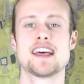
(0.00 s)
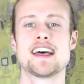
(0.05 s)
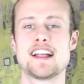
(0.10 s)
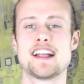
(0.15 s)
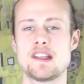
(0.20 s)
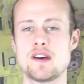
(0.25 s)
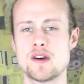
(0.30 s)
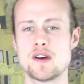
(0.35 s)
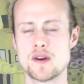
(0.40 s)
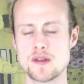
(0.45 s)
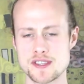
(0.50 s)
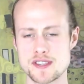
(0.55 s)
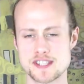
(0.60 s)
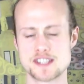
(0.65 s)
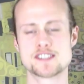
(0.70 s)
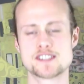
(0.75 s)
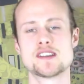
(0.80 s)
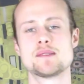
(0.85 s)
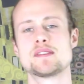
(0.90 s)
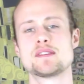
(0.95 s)
Hello, this
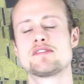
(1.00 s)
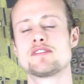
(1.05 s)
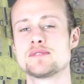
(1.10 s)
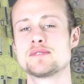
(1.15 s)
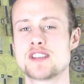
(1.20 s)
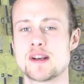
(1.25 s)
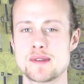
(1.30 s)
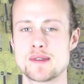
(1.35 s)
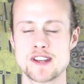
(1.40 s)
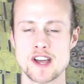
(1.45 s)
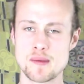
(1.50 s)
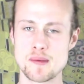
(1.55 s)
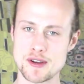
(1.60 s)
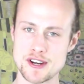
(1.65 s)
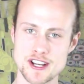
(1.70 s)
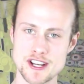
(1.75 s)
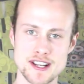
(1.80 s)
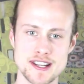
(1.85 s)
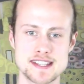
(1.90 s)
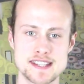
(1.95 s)
is Tomlin from
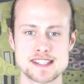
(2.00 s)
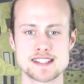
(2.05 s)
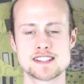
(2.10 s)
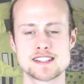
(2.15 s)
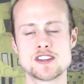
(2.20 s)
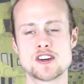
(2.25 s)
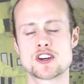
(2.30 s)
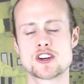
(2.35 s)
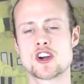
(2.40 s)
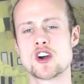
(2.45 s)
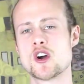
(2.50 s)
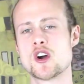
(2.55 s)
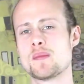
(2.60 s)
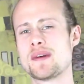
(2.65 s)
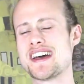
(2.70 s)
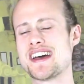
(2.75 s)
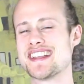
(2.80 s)
TomlinHarmonicaLessons.com,